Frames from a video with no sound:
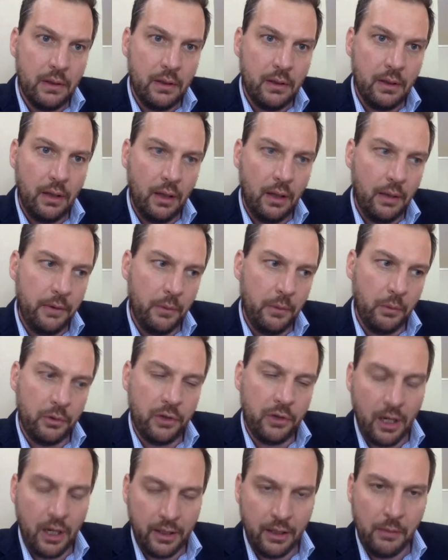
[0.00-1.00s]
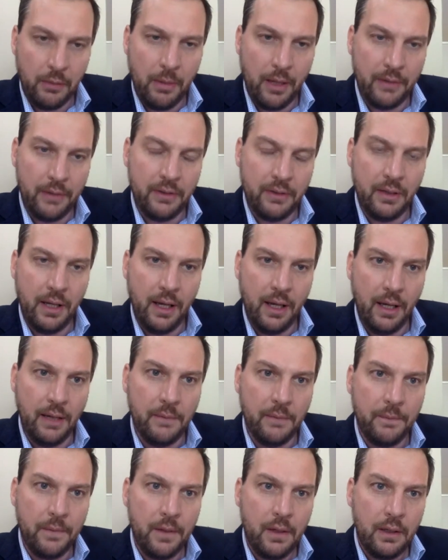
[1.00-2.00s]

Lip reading: that we're talking about today